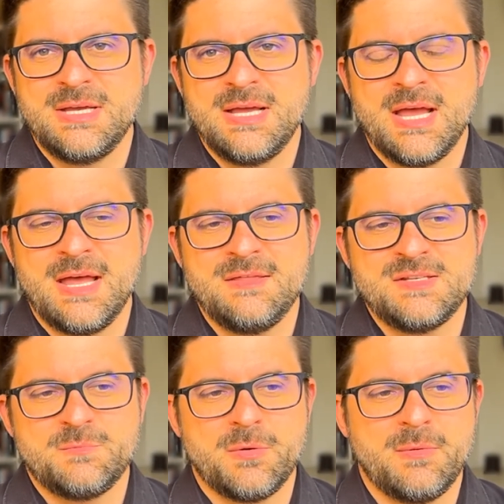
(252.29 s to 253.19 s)
And this
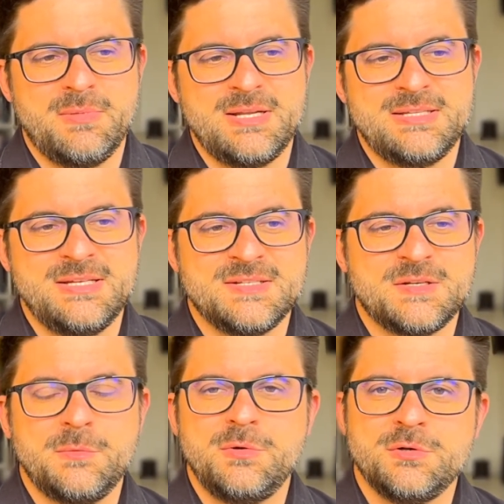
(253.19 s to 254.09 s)
probability
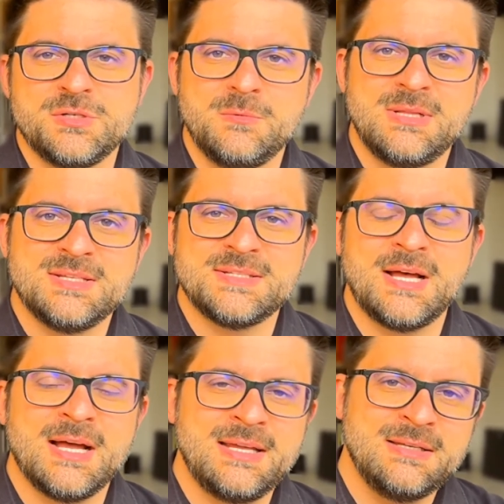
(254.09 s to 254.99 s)
distribution will
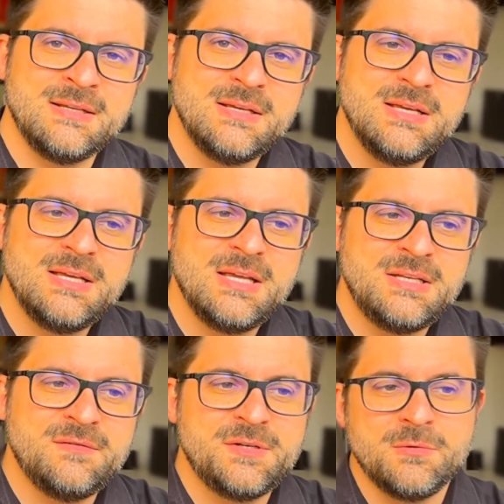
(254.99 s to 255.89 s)
assign
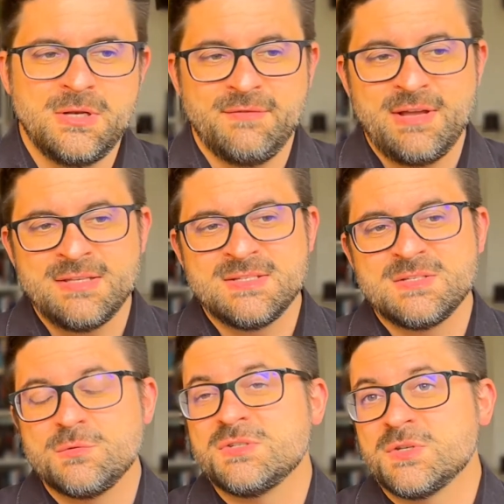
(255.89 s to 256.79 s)
individual events
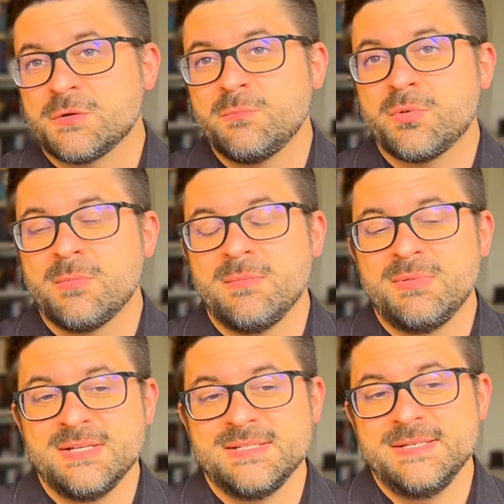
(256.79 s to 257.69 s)
to a certain
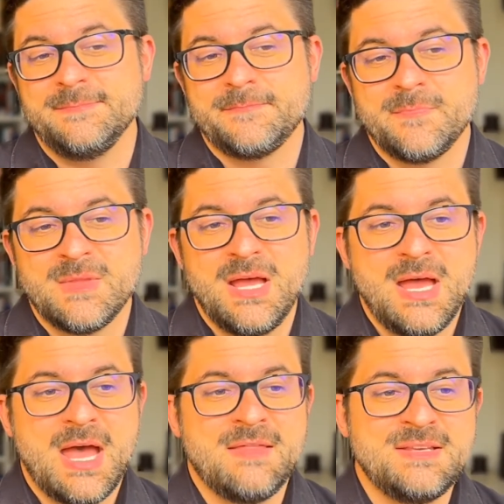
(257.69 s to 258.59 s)
probability.
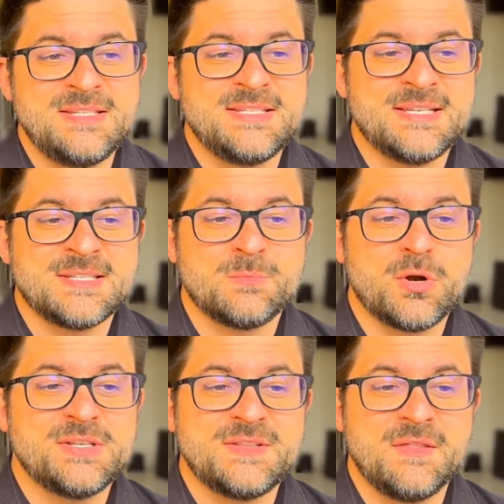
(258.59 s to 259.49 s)
And this is
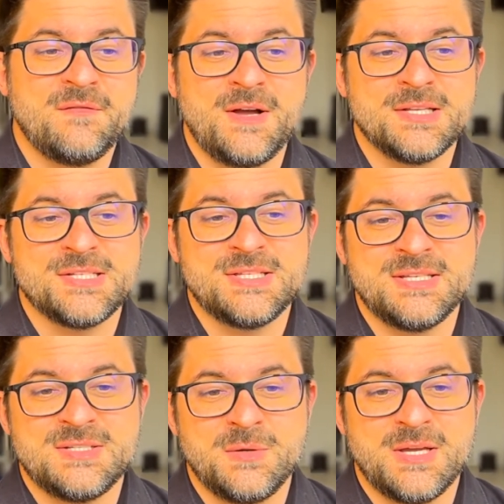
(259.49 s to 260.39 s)
expressed in the function
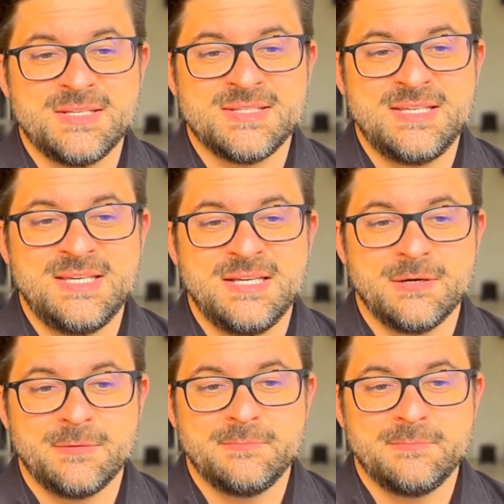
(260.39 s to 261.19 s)
as you can see here.